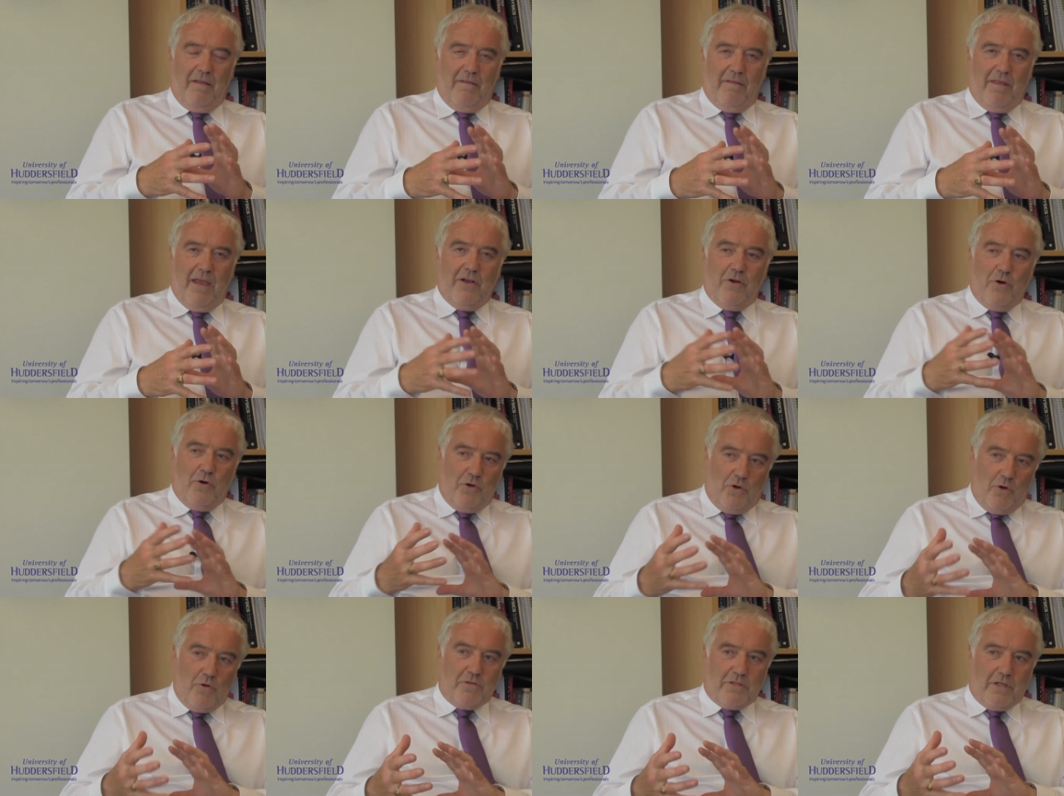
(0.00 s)
they
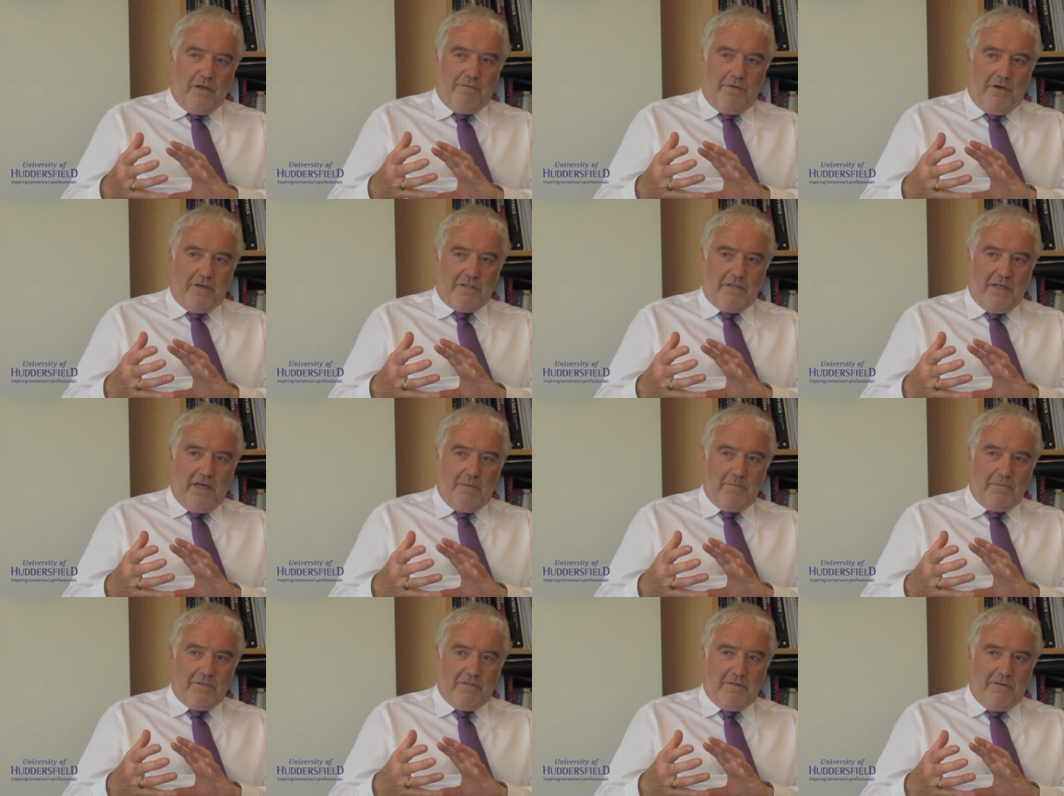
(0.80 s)
don't use their first
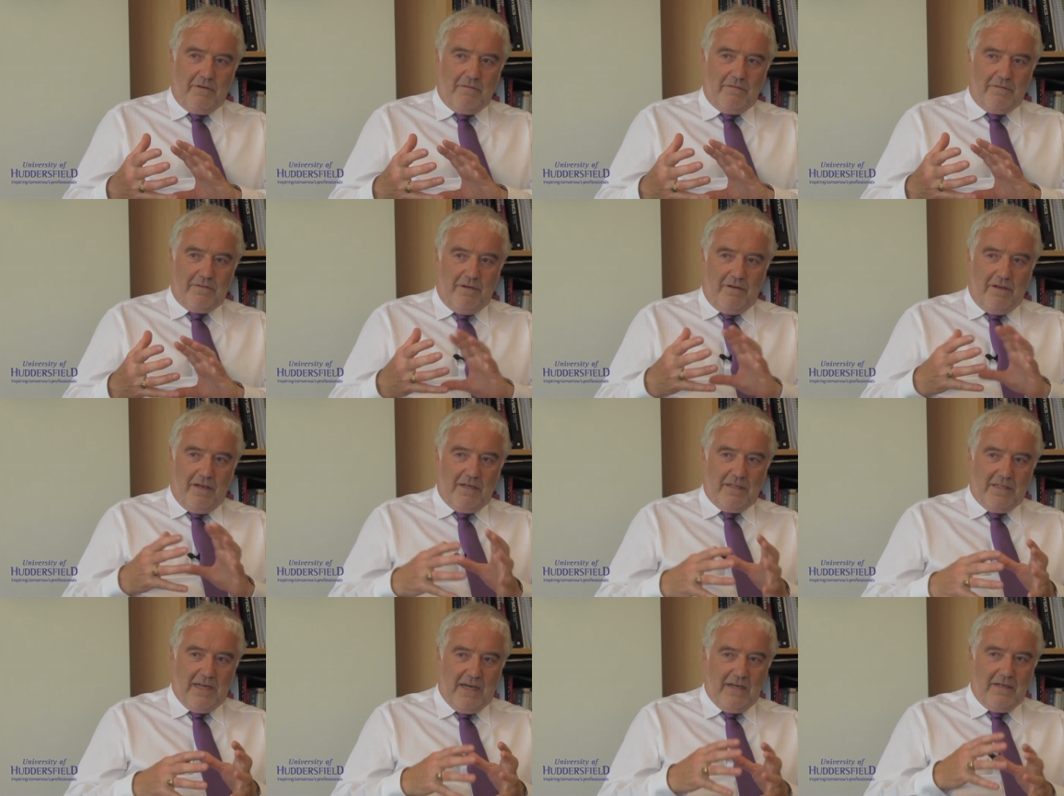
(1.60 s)
names, sort of, so
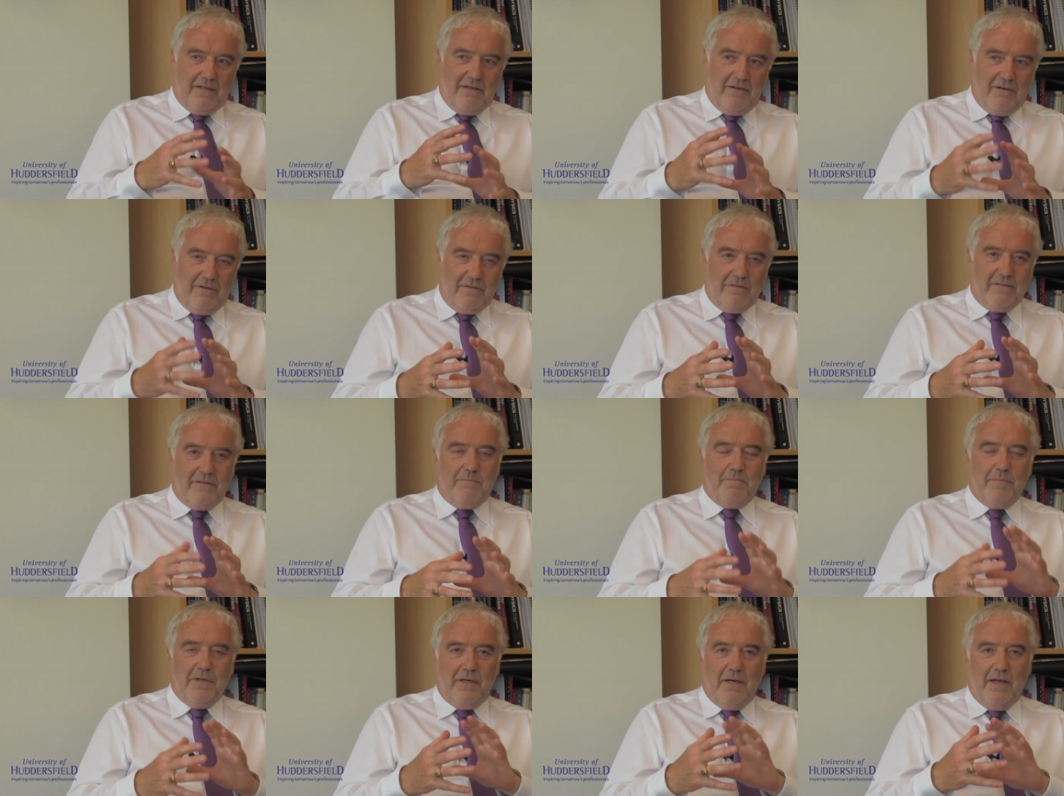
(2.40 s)
they tend to
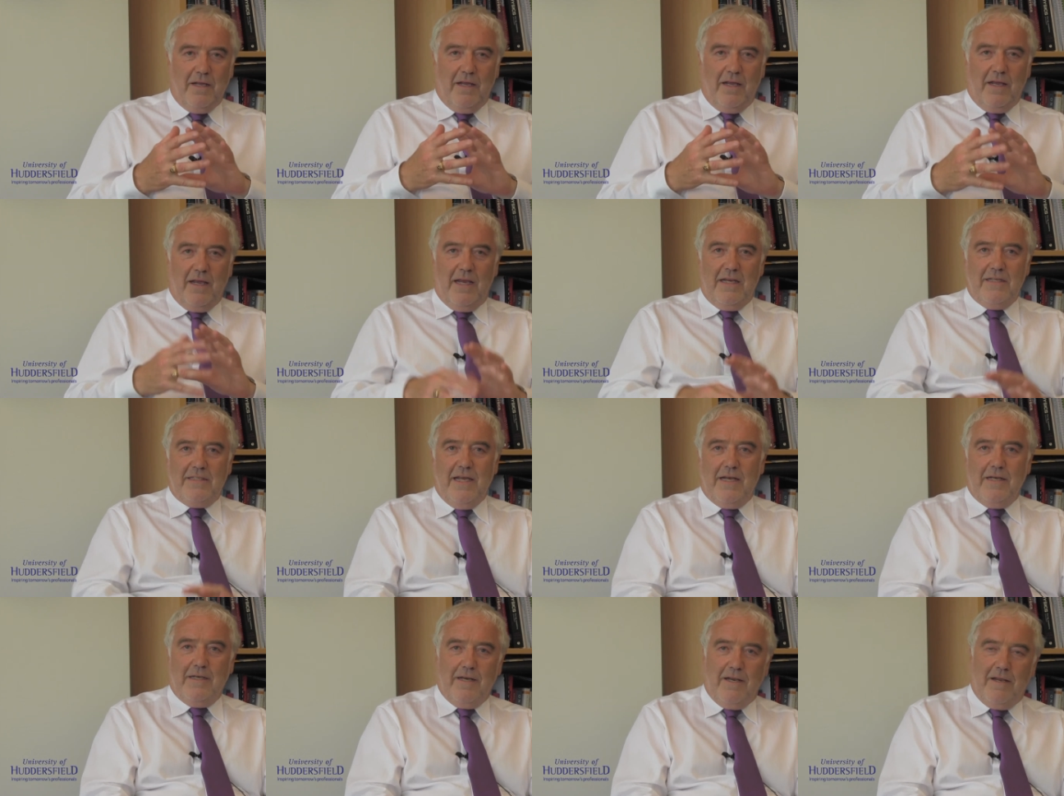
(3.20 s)
use, but he
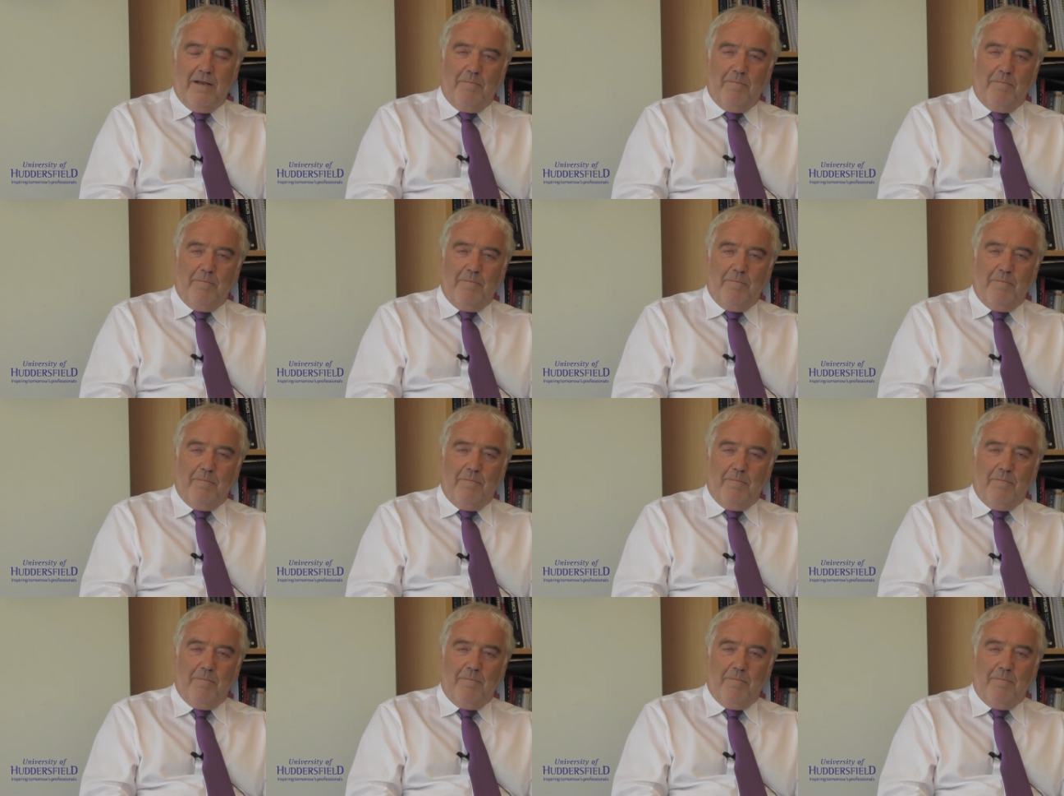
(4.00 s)
said,